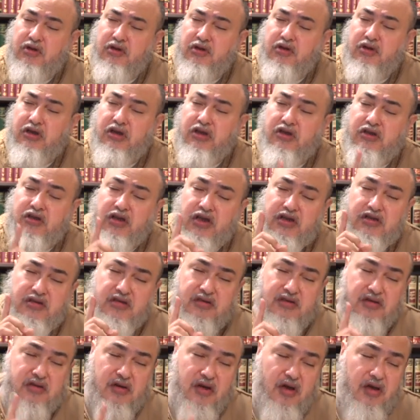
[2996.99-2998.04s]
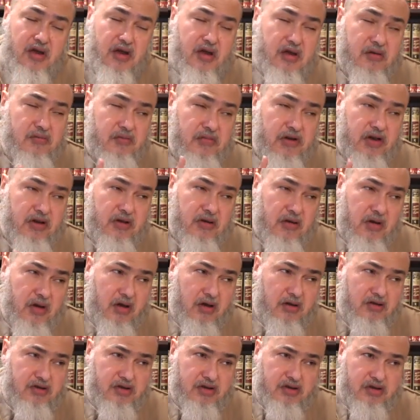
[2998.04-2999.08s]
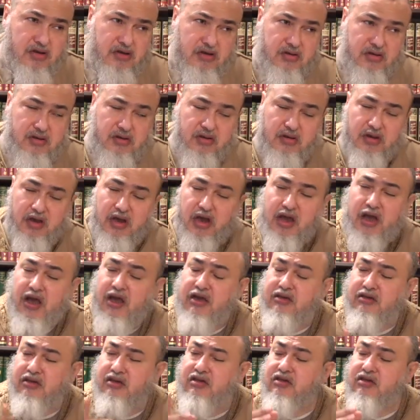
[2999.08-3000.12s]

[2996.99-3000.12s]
in the Isra and Mi'raj at a